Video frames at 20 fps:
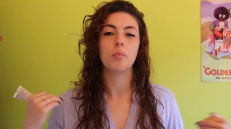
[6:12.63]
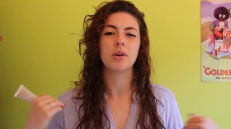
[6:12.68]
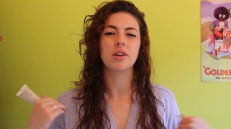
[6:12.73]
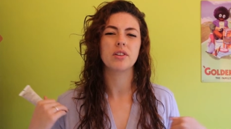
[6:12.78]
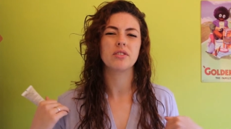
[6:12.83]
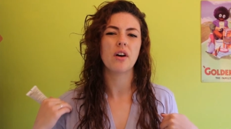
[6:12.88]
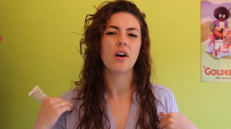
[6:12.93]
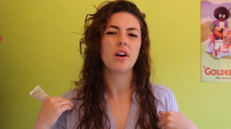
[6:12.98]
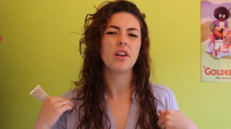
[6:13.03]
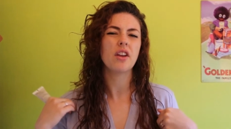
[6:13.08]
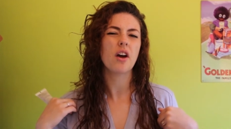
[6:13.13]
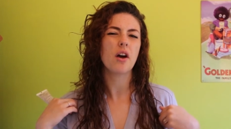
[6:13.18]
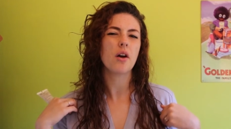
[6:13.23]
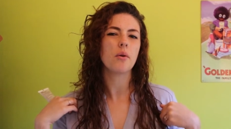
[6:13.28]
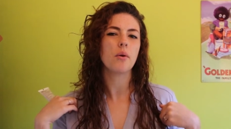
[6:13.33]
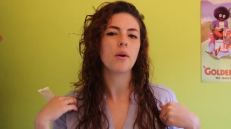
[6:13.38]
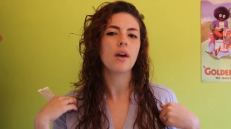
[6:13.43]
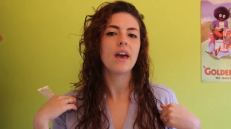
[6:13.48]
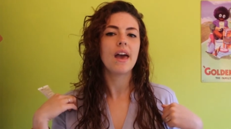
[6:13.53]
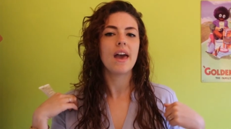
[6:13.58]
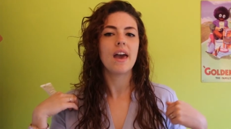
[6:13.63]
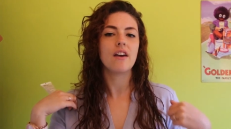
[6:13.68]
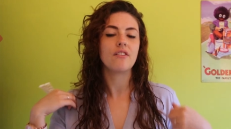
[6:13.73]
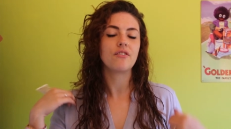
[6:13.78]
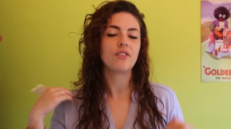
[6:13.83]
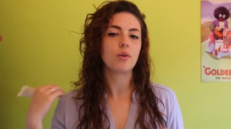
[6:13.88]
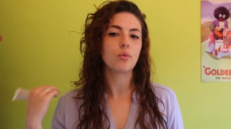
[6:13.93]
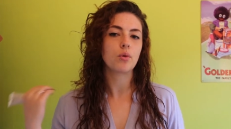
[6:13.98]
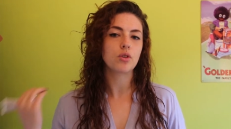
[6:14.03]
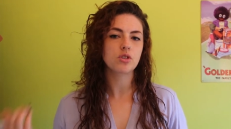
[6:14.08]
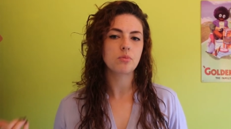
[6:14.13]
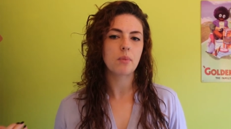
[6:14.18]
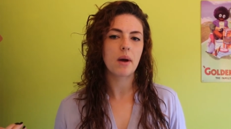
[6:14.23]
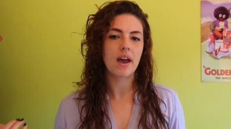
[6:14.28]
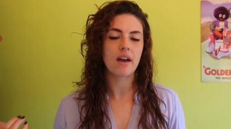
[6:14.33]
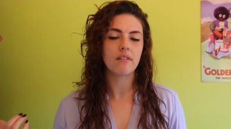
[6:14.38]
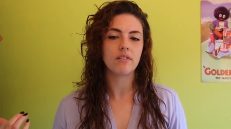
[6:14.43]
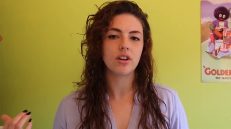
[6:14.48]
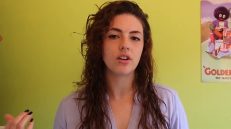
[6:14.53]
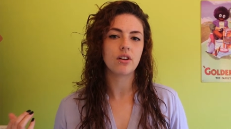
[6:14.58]
because I know if I wash my
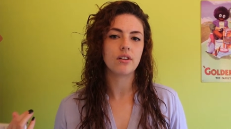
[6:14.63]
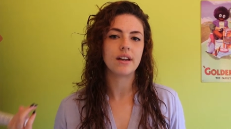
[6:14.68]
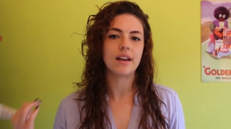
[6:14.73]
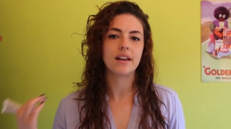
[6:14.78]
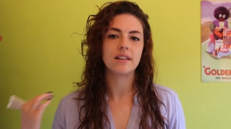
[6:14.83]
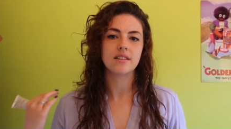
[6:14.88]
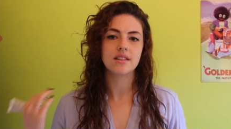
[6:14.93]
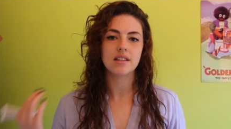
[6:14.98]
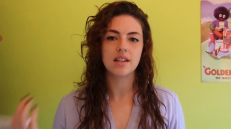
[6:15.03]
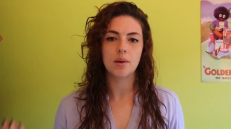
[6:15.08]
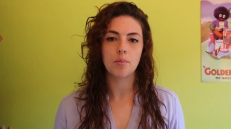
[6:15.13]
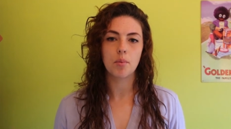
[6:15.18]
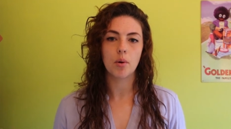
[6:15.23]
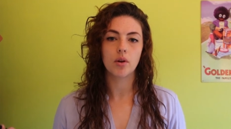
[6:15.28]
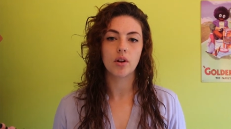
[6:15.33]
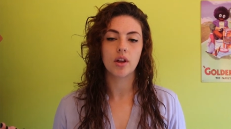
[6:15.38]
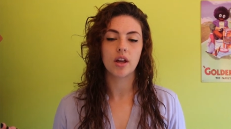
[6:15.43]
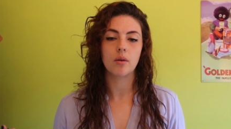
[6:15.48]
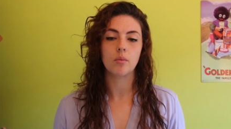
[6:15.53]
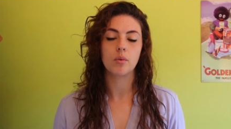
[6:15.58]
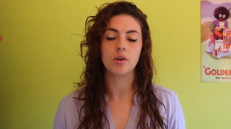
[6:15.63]
hair at night and sleep on it,